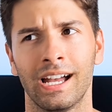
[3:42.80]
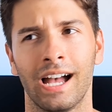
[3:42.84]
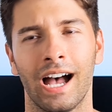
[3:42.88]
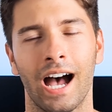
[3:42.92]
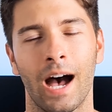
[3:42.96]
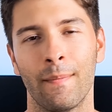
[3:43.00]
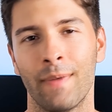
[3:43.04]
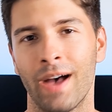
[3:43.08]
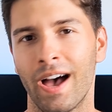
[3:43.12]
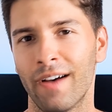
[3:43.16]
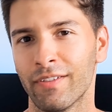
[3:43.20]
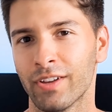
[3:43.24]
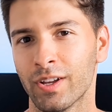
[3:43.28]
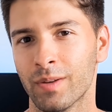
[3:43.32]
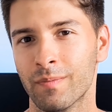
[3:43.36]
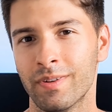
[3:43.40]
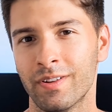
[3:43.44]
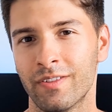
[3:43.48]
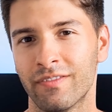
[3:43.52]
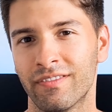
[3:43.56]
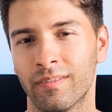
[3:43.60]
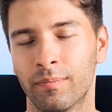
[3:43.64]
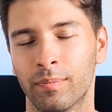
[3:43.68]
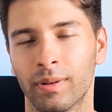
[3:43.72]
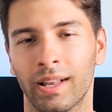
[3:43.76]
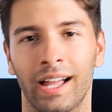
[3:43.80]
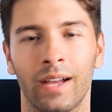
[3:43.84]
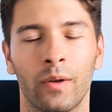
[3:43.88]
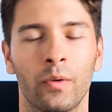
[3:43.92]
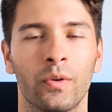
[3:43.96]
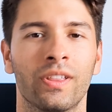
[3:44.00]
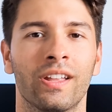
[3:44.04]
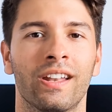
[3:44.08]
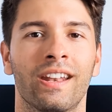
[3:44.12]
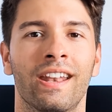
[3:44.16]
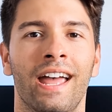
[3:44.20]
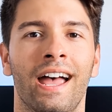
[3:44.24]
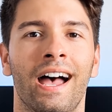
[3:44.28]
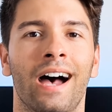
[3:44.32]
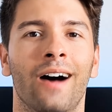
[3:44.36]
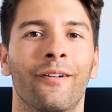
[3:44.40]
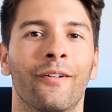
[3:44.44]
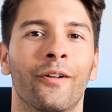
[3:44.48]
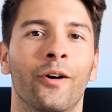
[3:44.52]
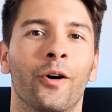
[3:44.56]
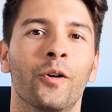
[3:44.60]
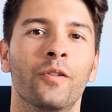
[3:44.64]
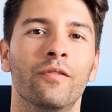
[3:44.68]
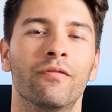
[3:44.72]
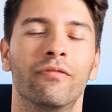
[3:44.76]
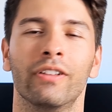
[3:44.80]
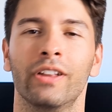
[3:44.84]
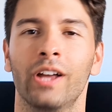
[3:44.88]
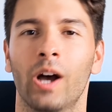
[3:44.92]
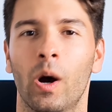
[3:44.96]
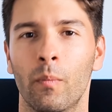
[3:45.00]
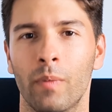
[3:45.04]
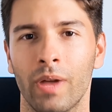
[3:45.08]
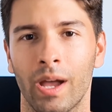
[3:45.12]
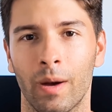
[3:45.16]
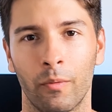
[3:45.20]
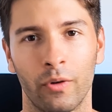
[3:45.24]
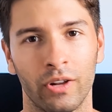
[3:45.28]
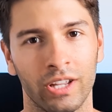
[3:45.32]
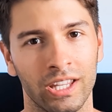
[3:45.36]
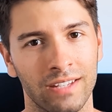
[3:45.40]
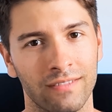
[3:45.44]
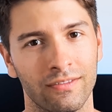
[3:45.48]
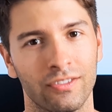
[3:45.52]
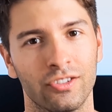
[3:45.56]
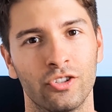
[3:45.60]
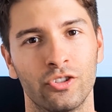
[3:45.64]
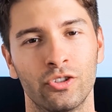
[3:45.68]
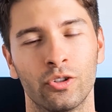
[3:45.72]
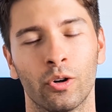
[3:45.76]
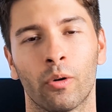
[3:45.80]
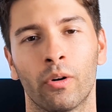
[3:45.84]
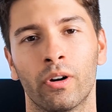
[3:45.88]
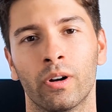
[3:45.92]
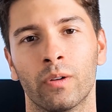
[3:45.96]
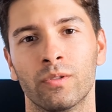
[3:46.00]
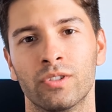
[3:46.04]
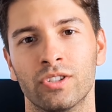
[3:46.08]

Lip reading: I'm having a bit of a play with it now, and hopefully I'll be able to give a tutorial